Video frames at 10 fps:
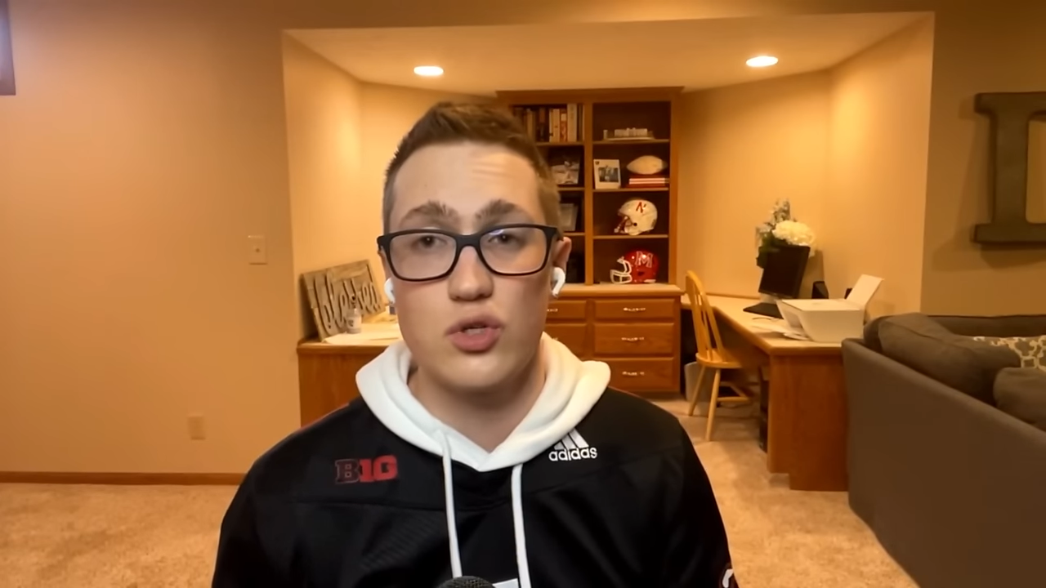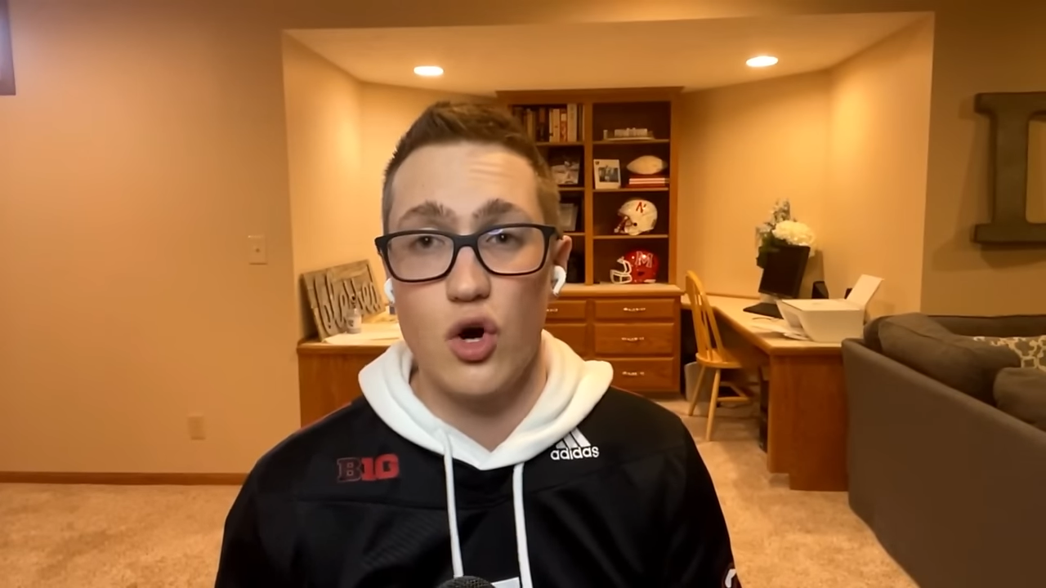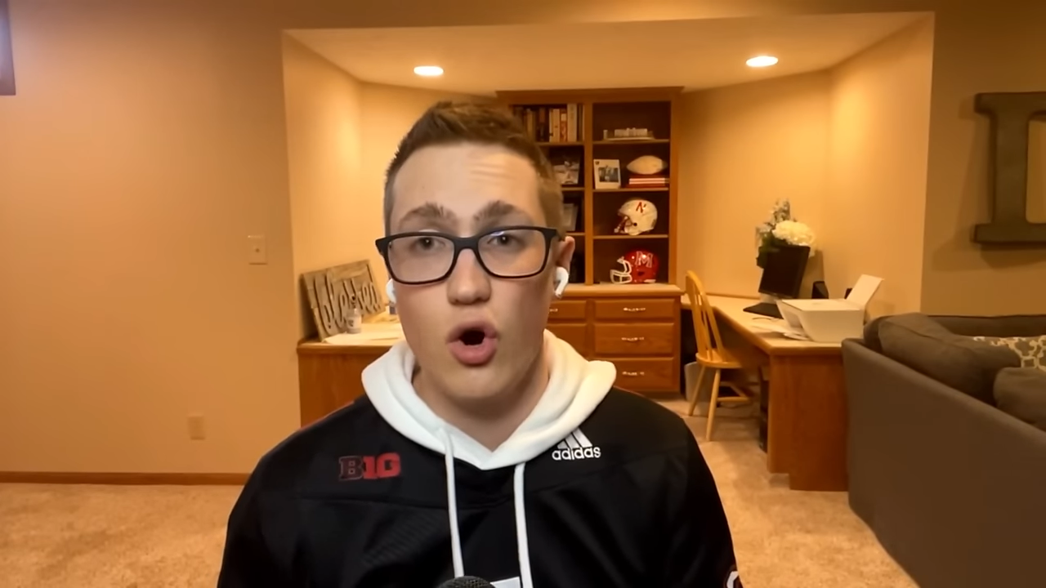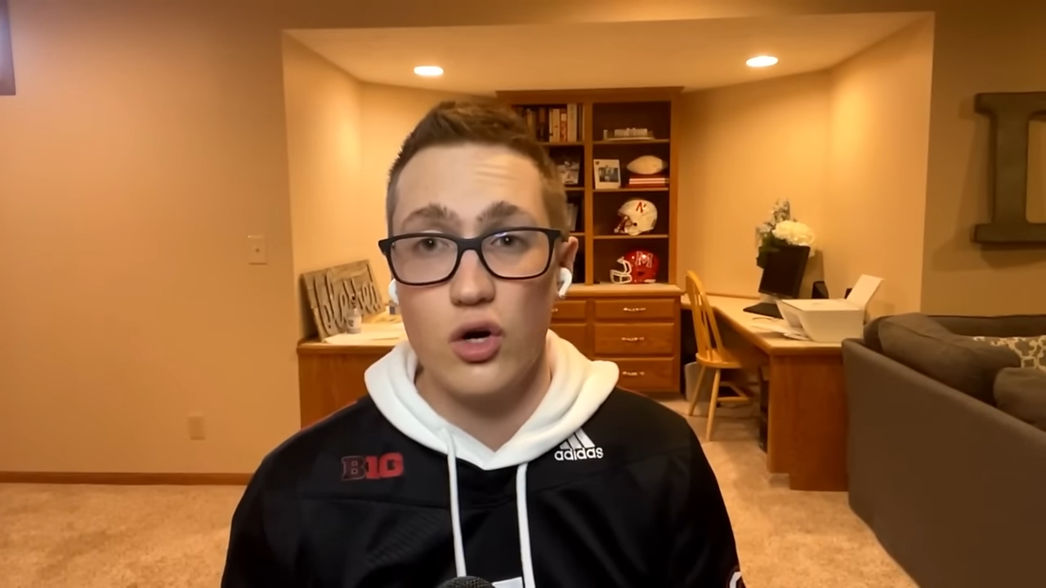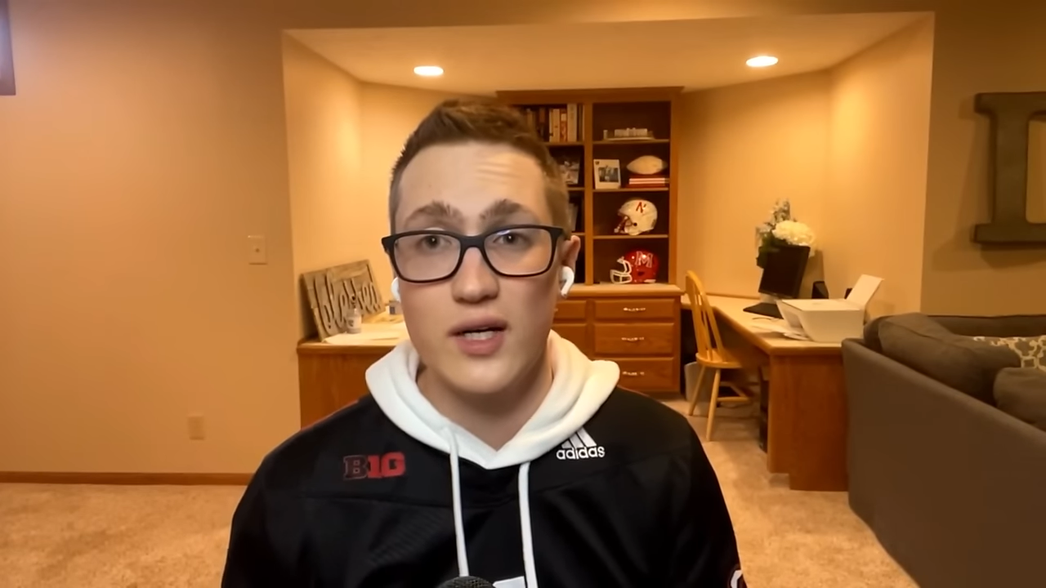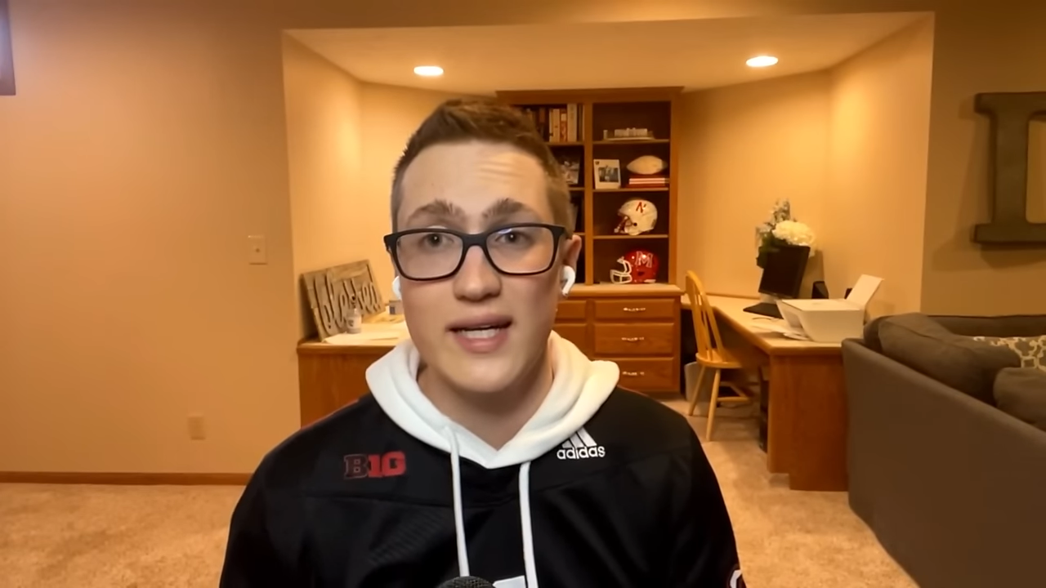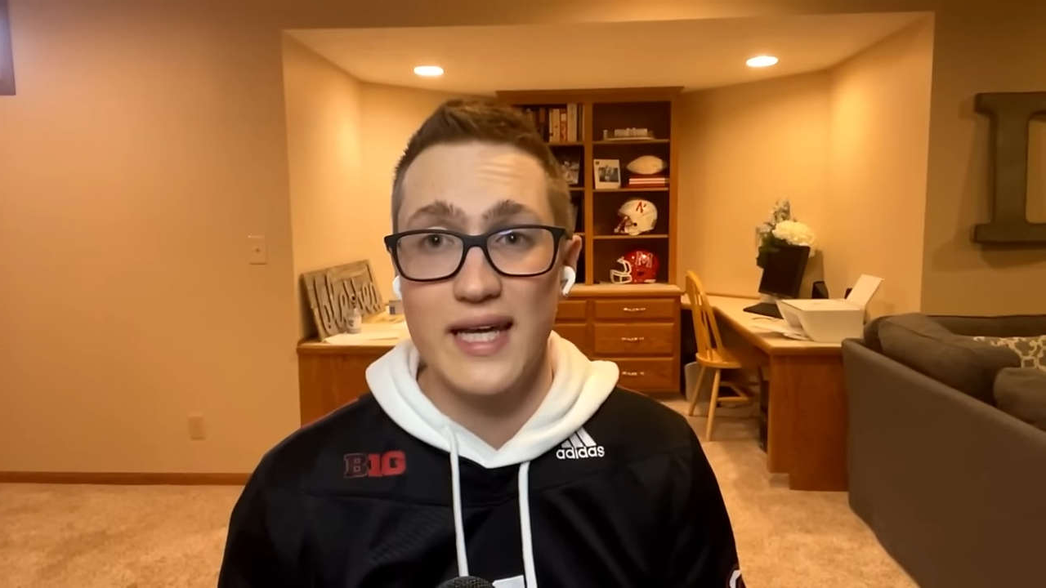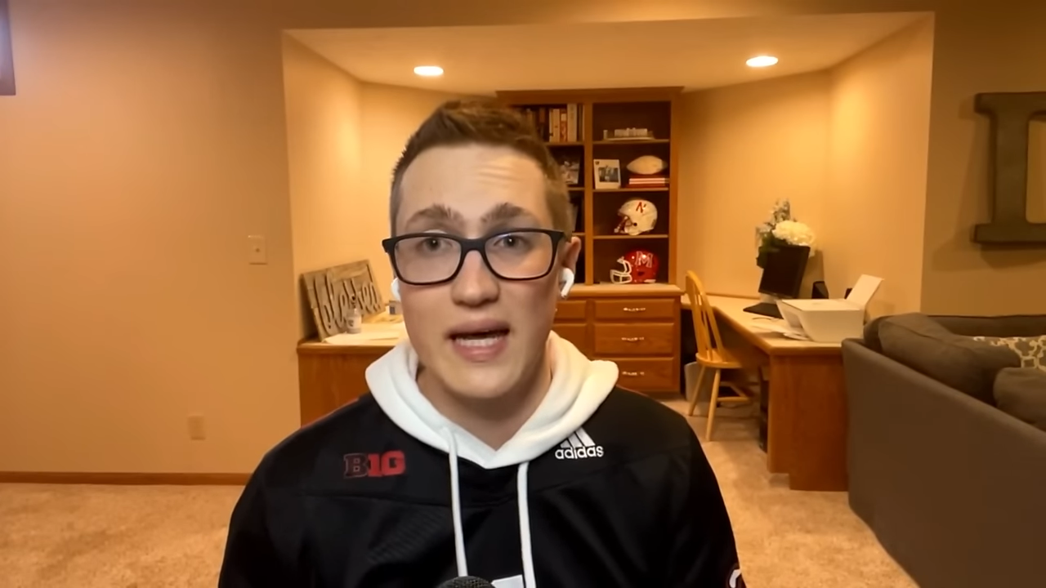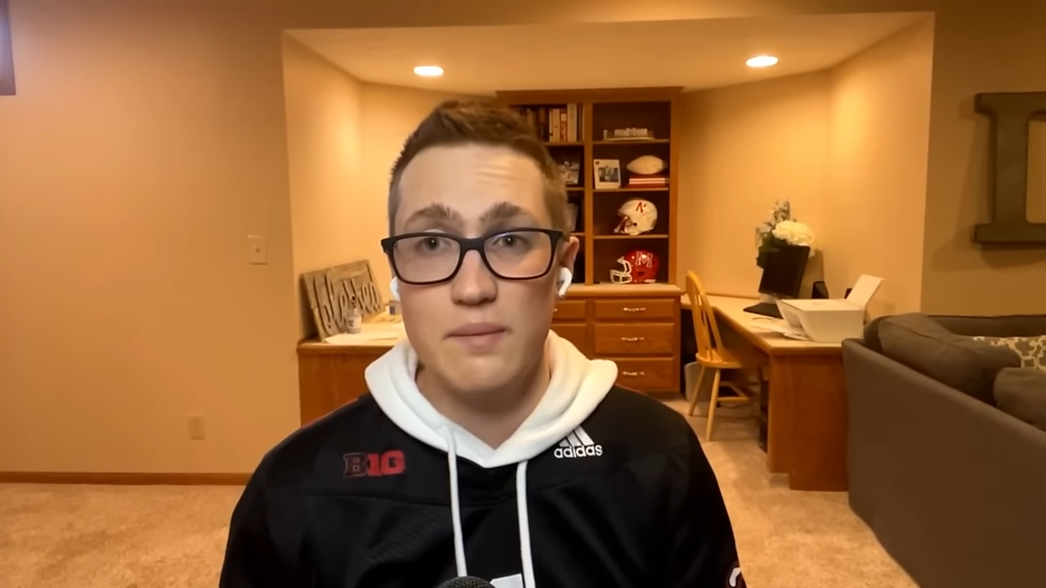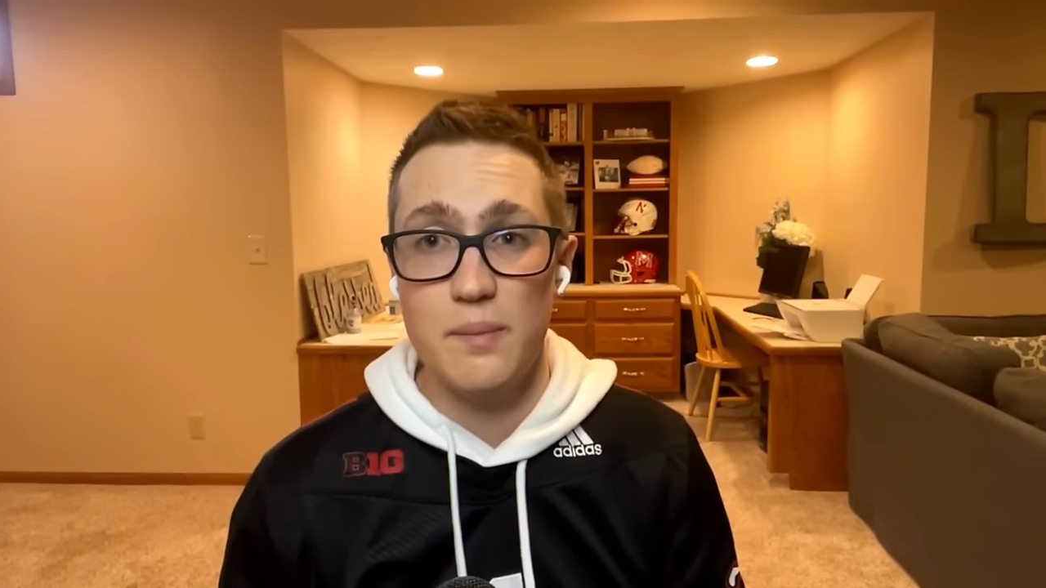targeting him